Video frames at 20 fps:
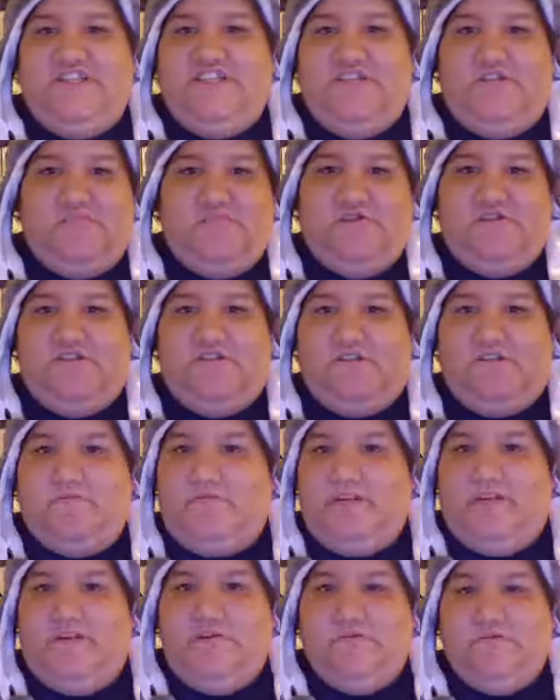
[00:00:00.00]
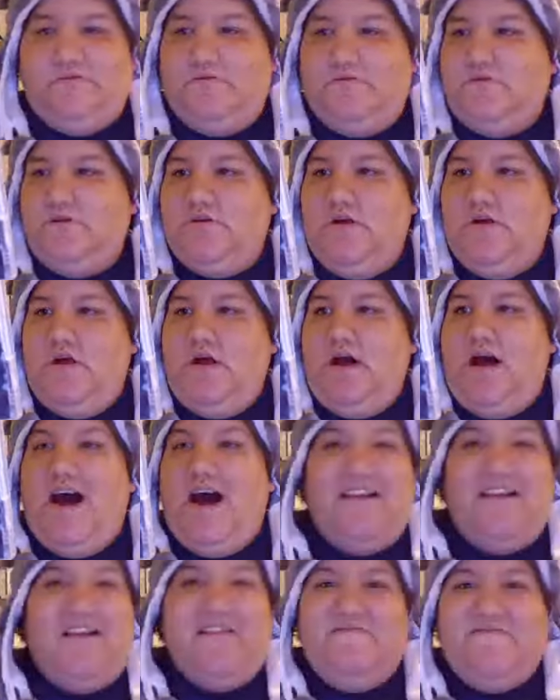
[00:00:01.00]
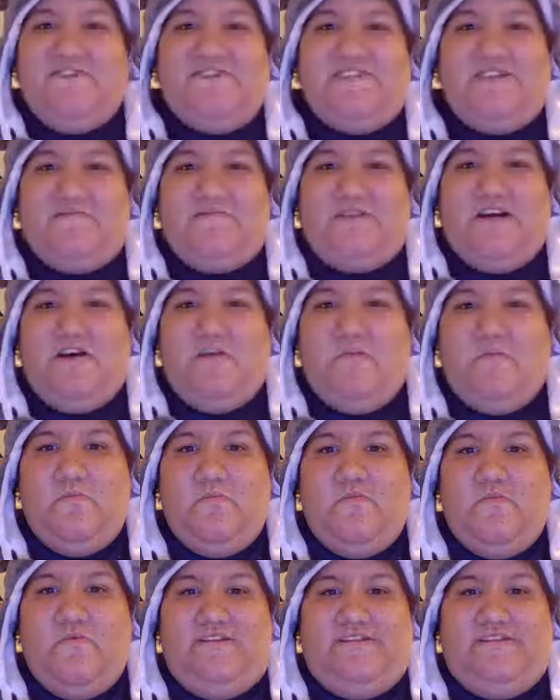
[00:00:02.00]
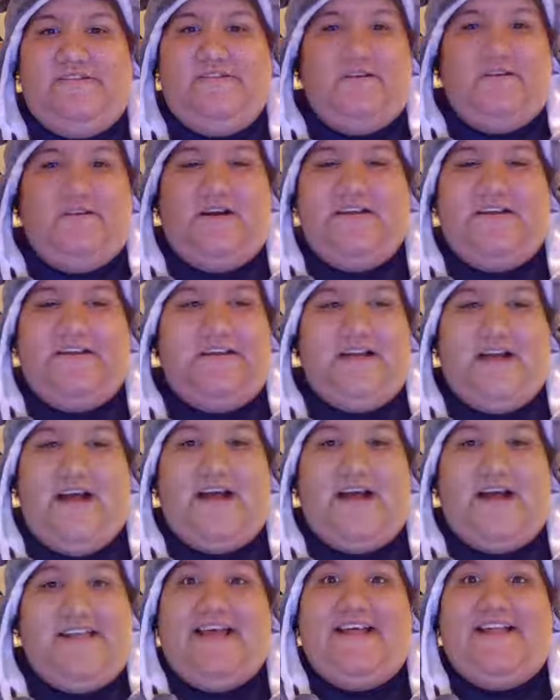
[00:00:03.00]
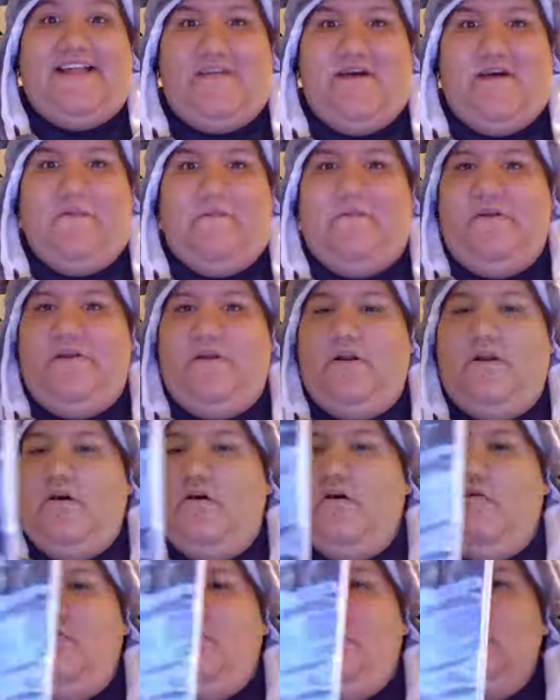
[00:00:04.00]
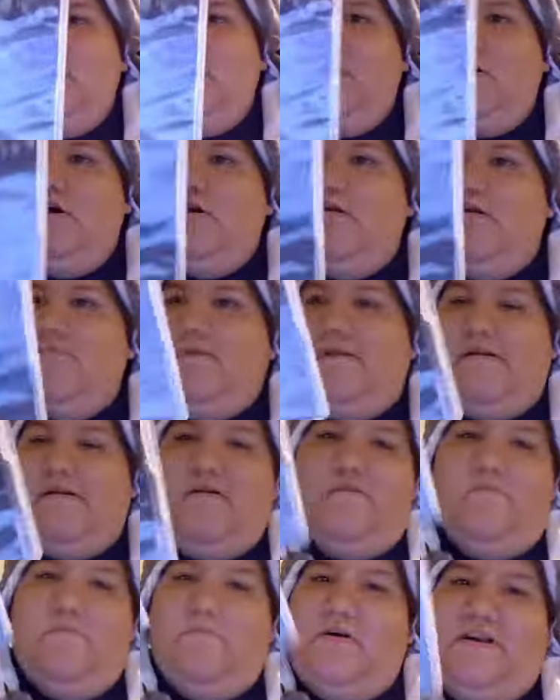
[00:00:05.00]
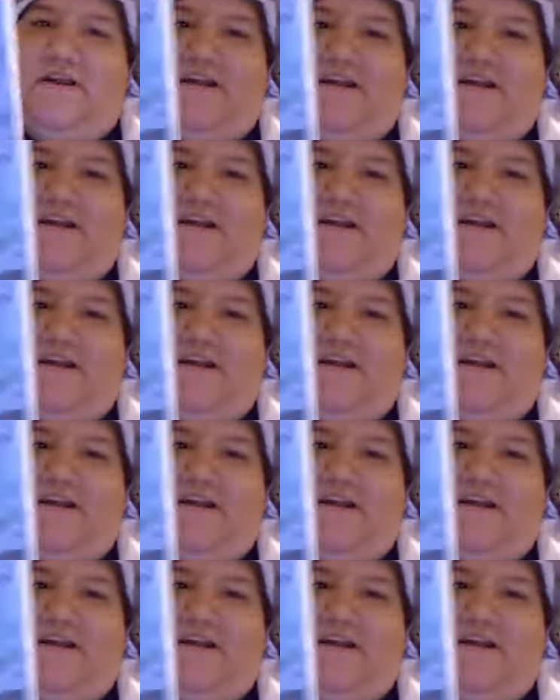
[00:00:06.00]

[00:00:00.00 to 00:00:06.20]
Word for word: just put subtitles. I love subtitle movies. I I get them, you know, but I